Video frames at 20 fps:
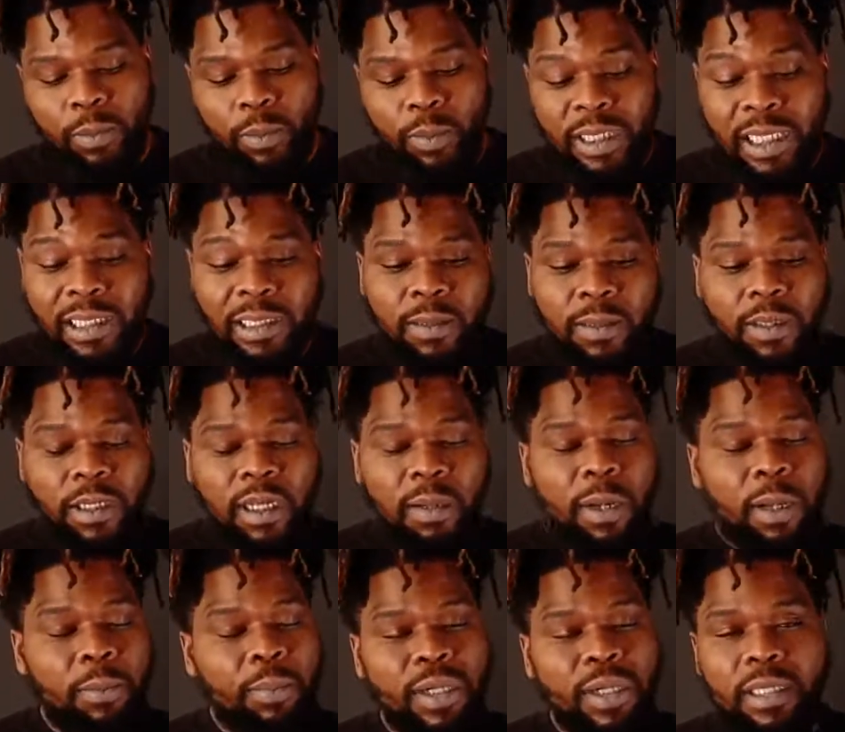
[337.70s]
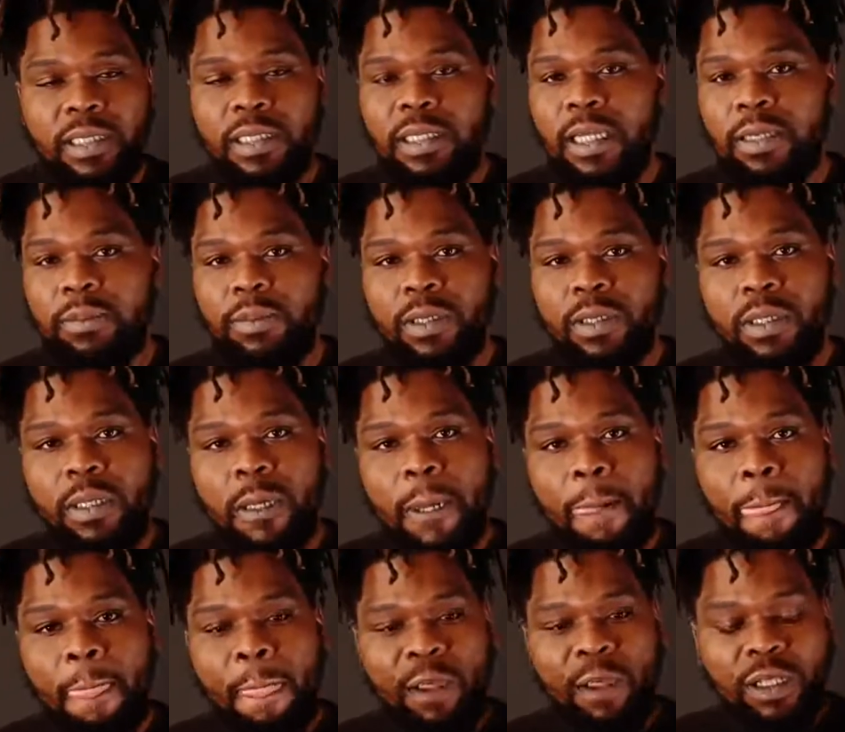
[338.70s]
But that's something that my parents taught me.
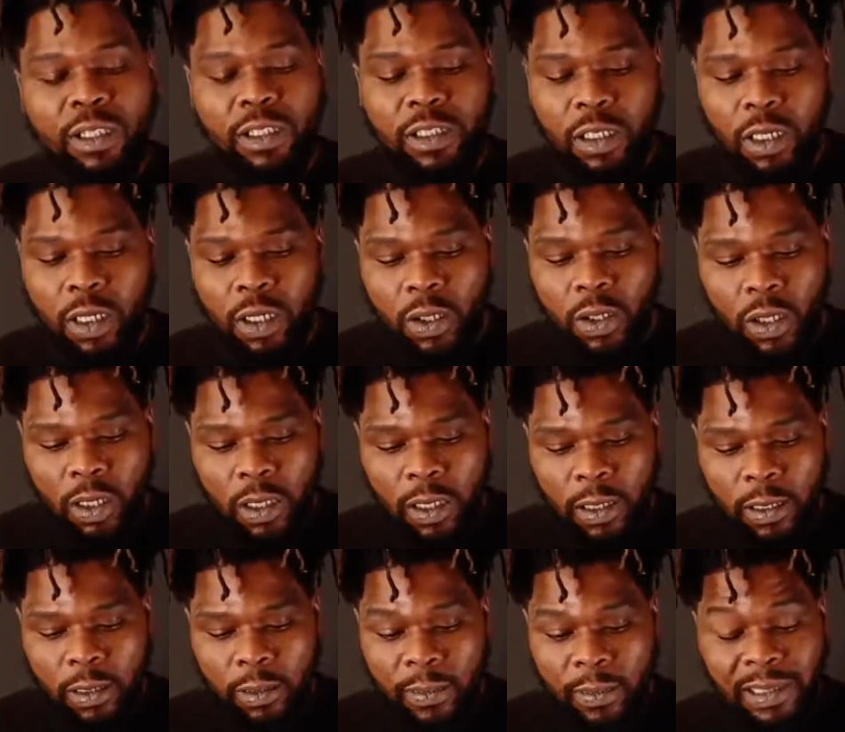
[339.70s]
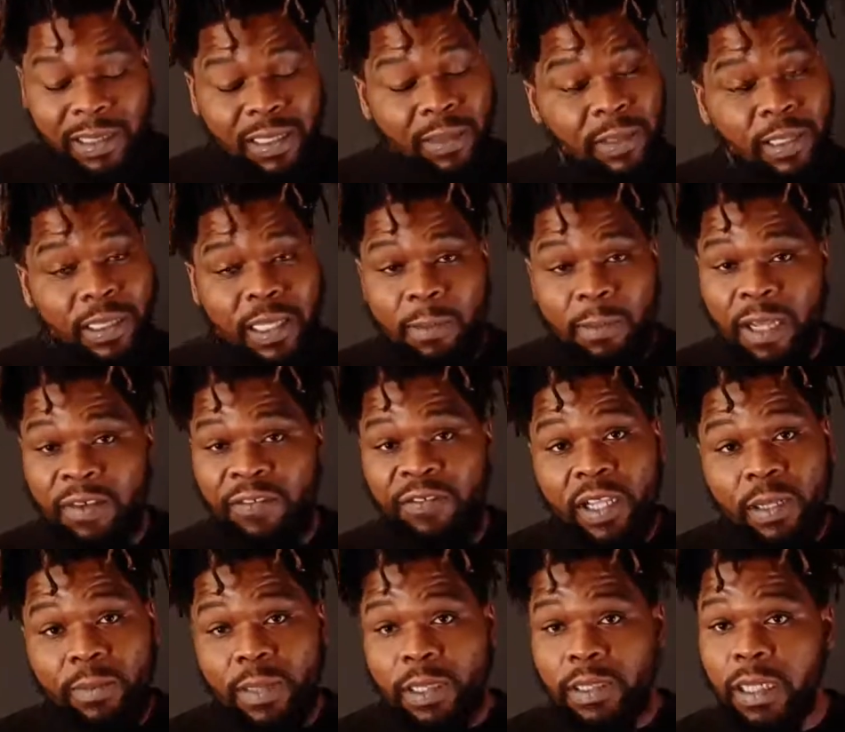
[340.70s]
So it's something that my
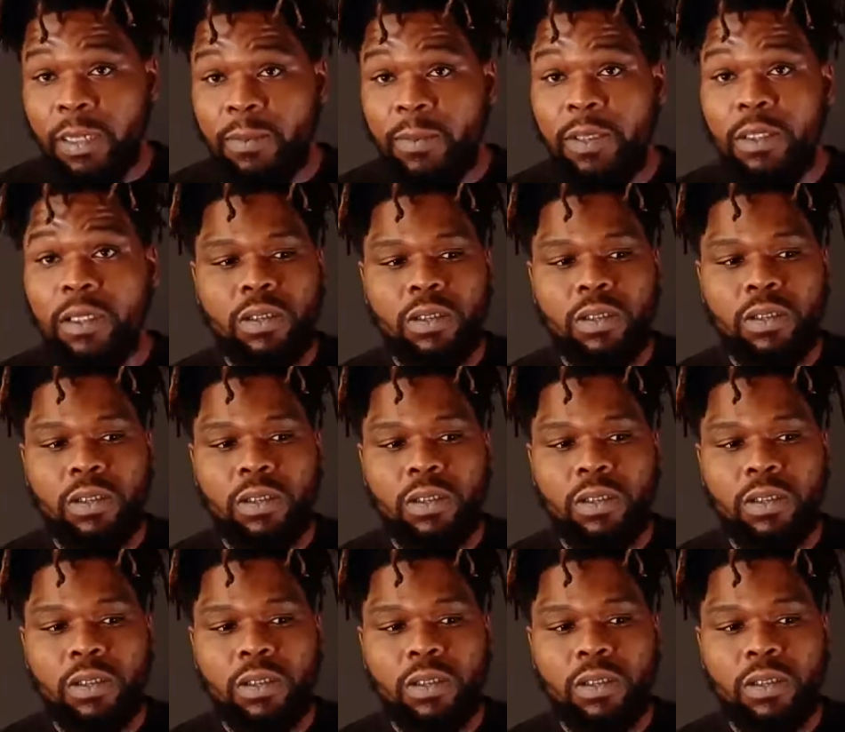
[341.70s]
family taught me.